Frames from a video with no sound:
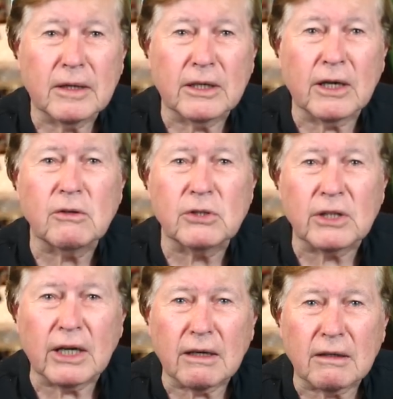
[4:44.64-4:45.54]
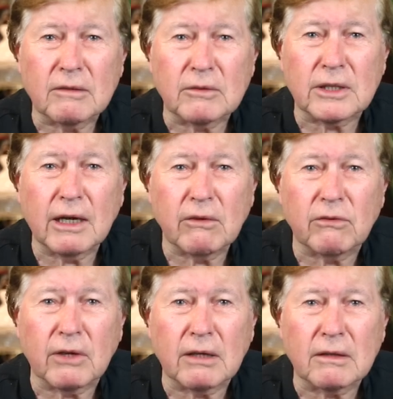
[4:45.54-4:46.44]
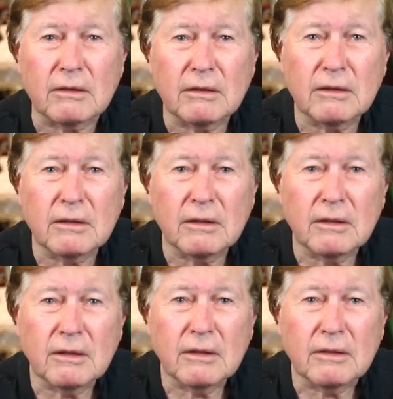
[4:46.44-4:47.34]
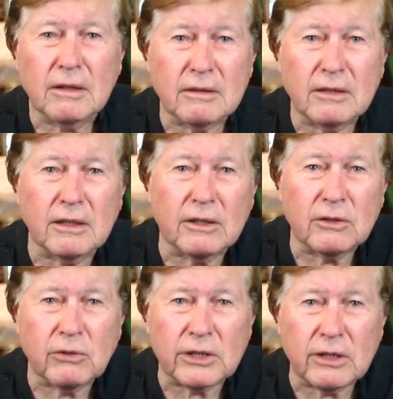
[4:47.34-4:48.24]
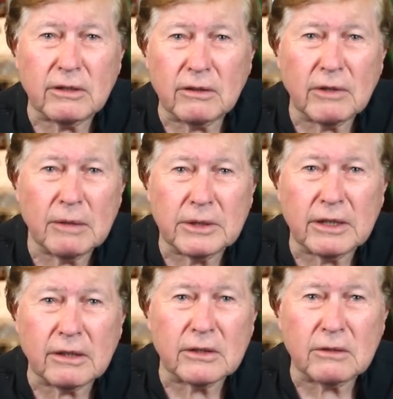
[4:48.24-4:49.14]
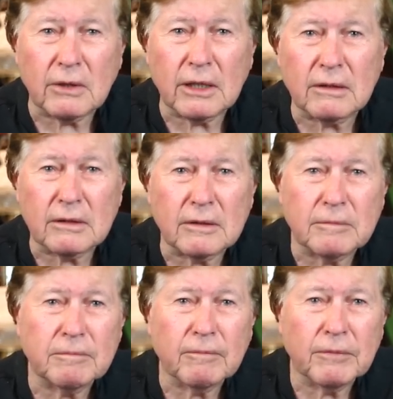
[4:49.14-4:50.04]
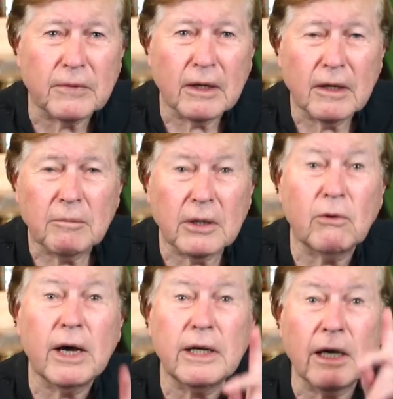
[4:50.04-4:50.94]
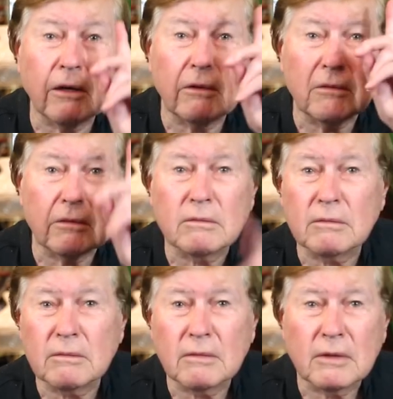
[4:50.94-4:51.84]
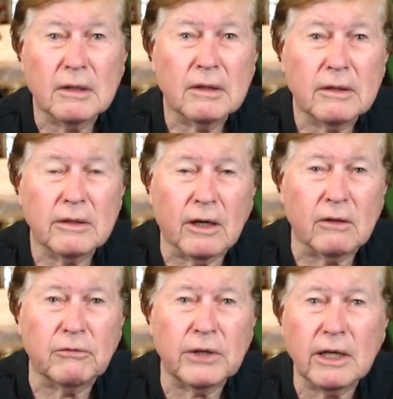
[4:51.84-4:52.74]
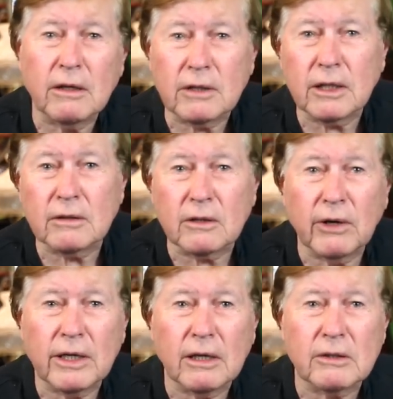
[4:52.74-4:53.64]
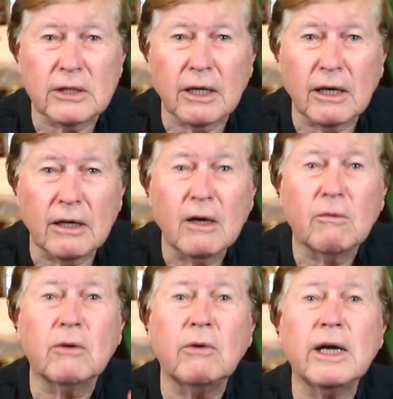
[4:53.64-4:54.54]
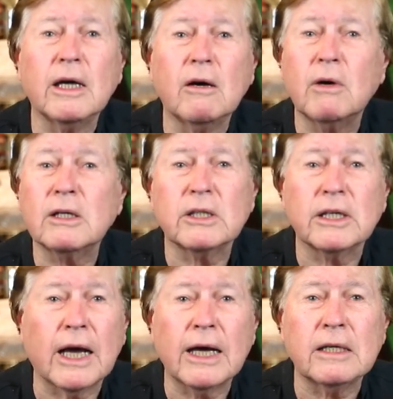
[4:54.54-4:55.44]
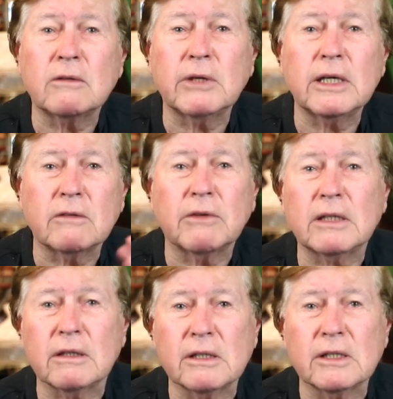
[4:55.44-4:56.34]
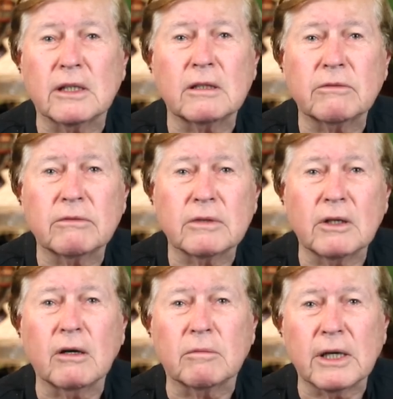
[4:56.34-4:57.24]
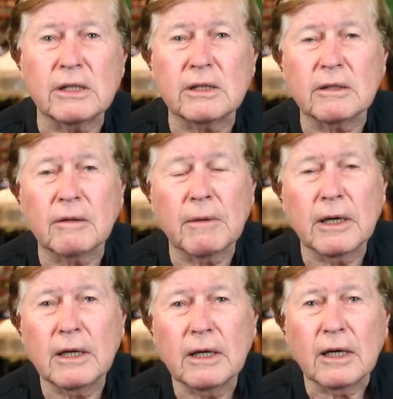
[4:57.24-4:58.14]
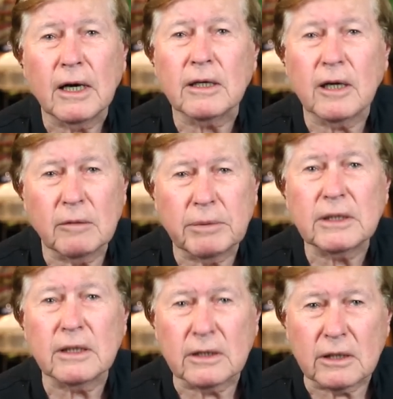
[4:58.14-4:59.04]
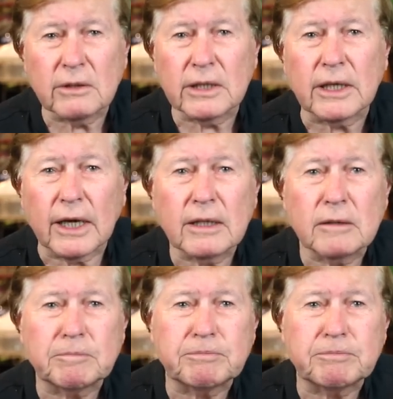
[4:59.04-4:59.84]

Ghosting was another thing, until you twisted the rabbit ears around. But radio, you know, video killed the radio star. Well, radio once again reinvented itself. God bless it. I hope it can do it again.